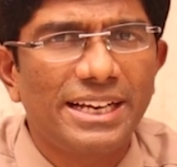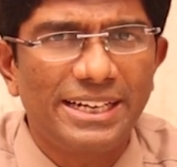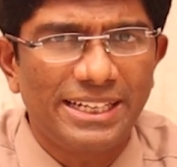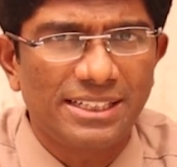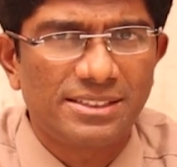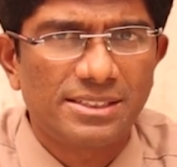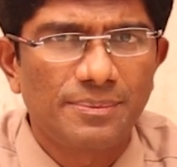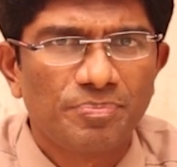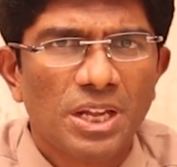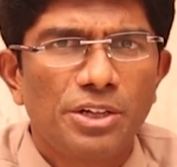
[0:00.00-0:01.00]
ADH.
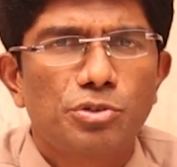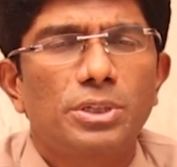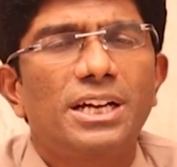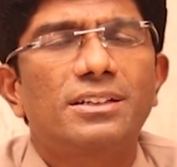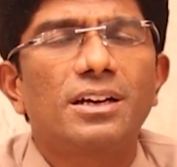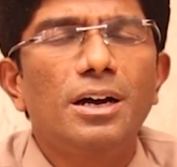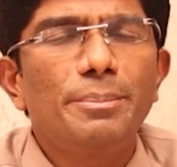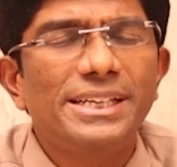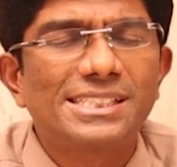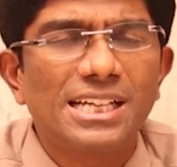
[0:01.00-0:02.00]
So the term
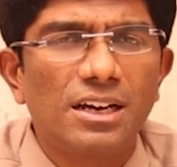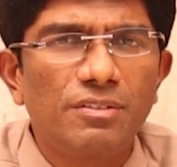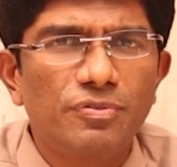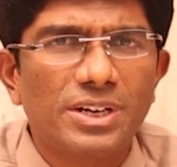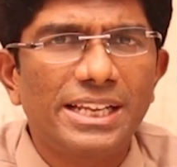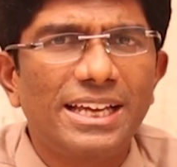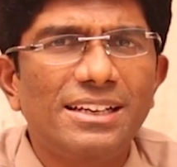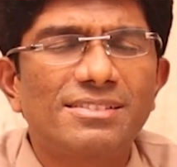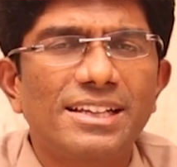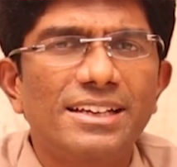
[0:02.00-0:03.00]
itself
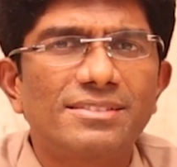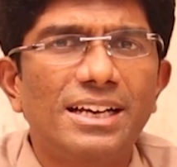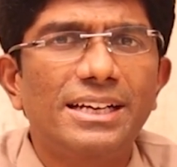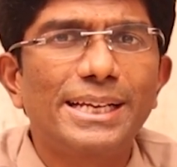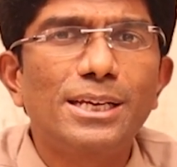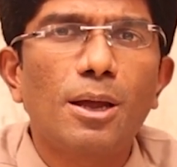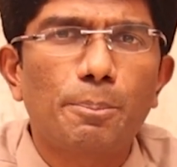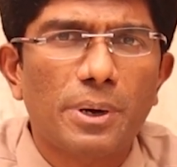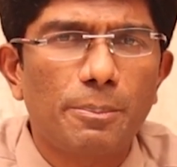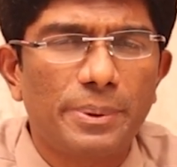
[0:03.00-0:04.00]
clearly says that
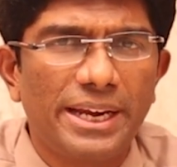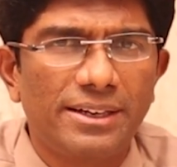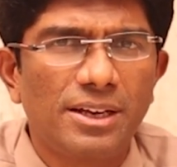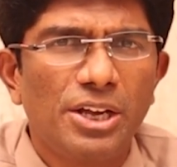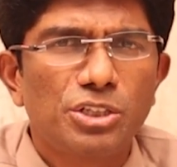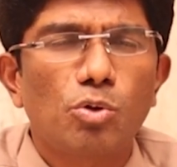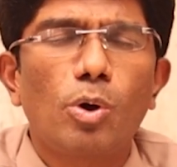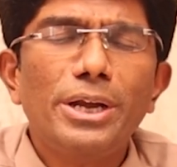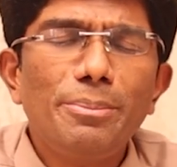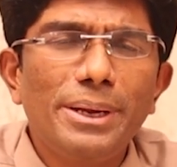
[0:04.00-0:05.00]
inappropriate. So
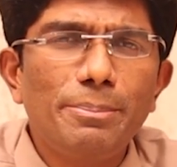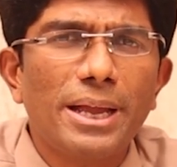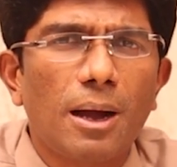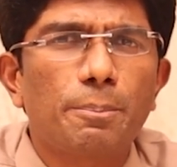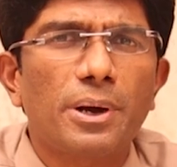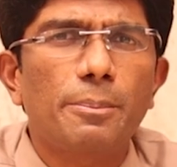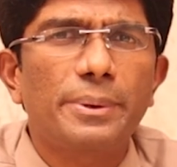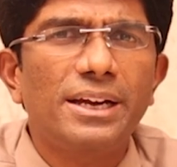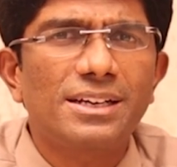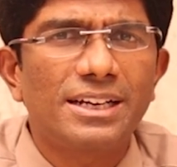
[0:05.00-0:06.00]
what do you mean by
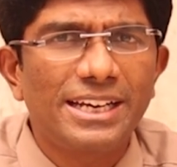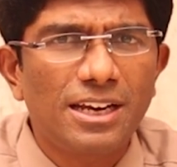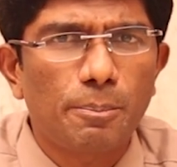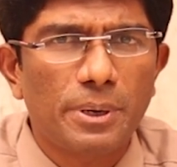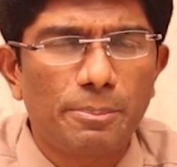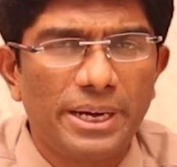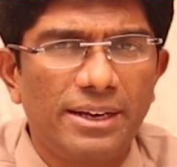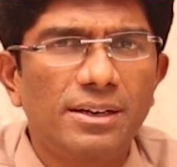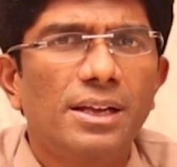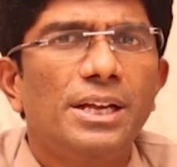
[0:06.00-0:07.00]
appropriate and inappropriate?